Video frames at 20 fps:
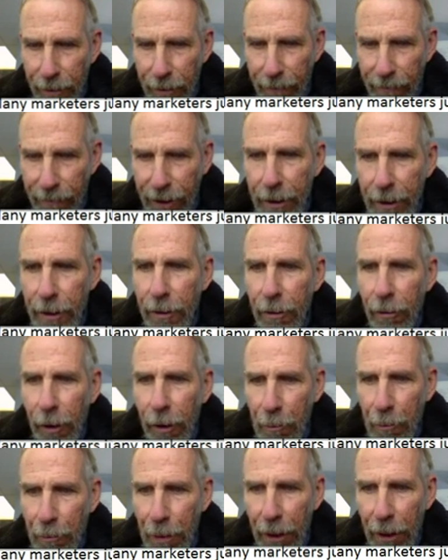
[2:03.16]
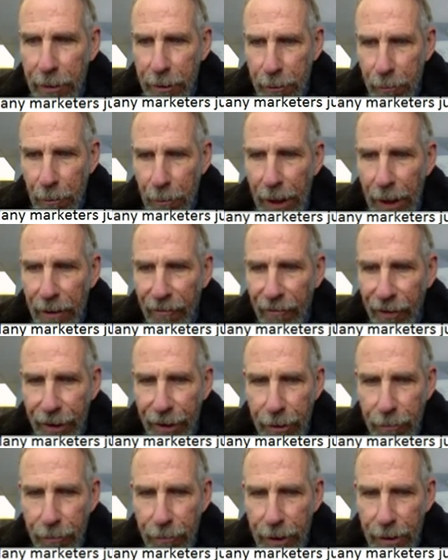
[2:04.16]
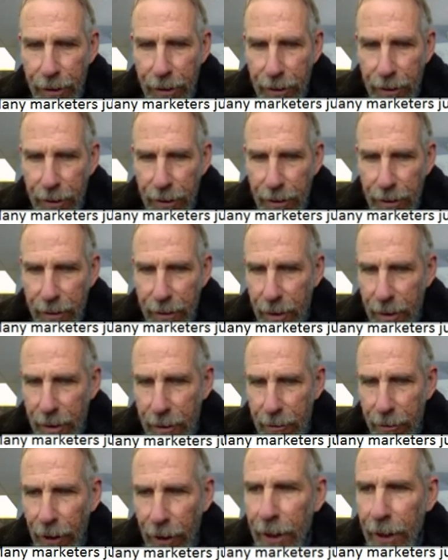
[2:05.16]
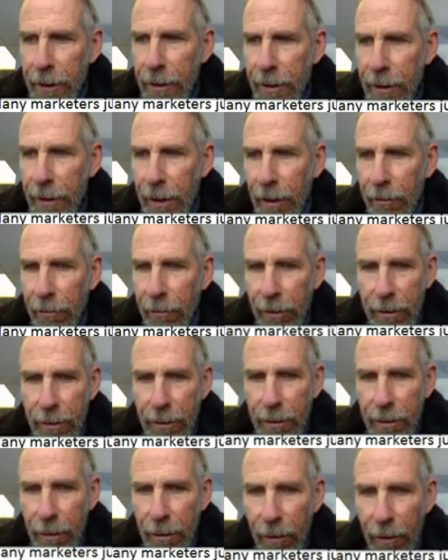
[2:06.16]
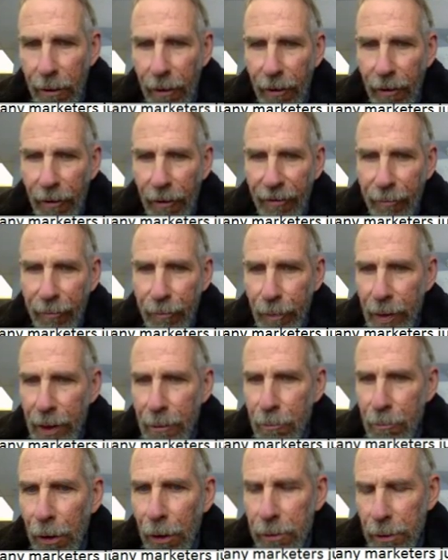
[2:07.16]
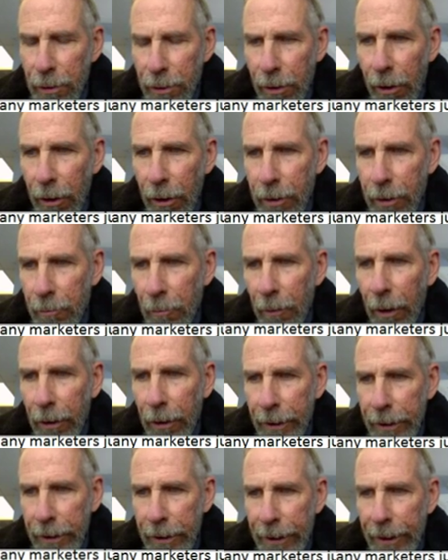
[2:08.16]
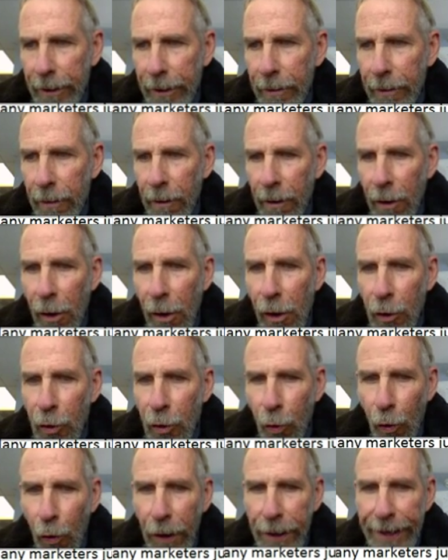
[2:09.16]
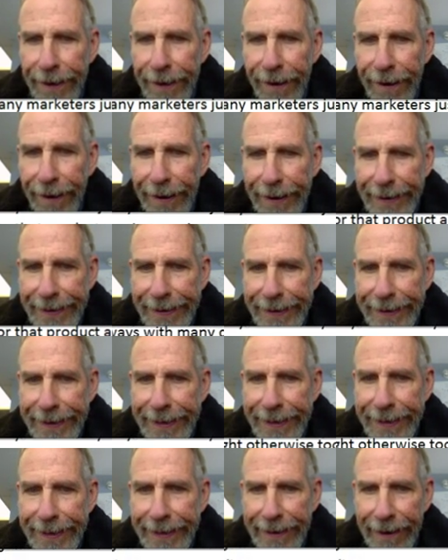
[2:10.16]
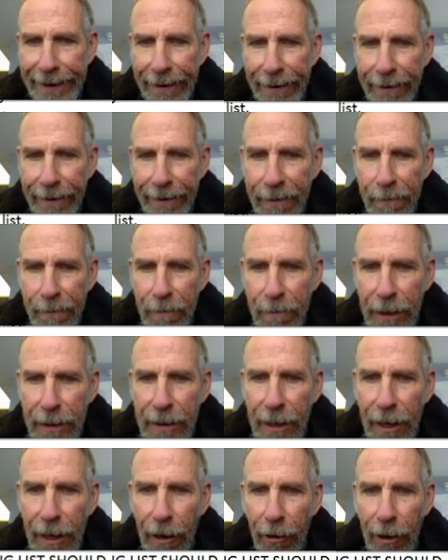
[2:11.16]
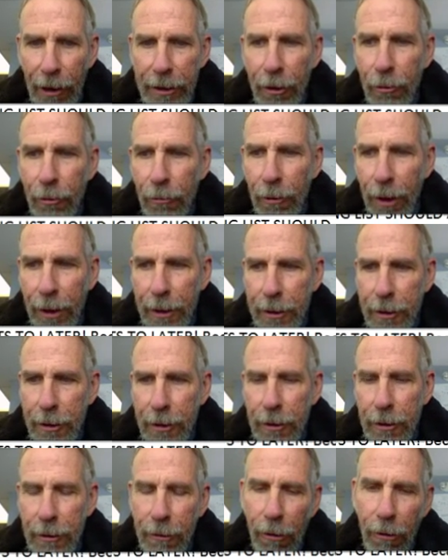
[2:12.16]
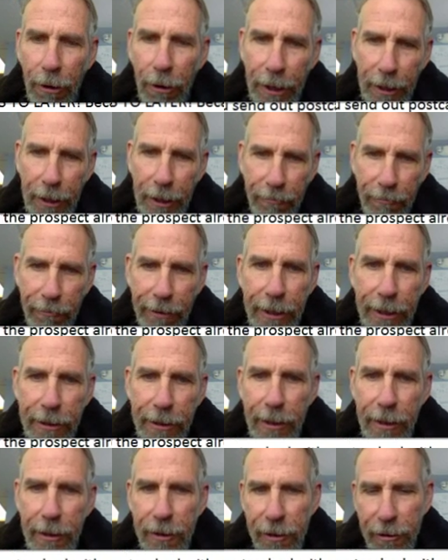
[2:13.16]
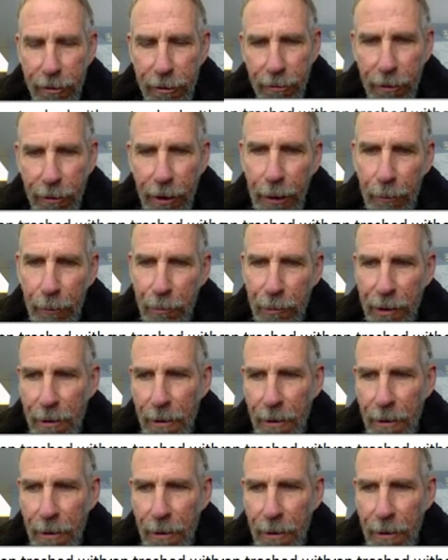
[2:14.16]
of the video I'm about to make for you, which is the trade secrets of Postcard Marketing 2019. Now, I don't want to just go ahead and read this script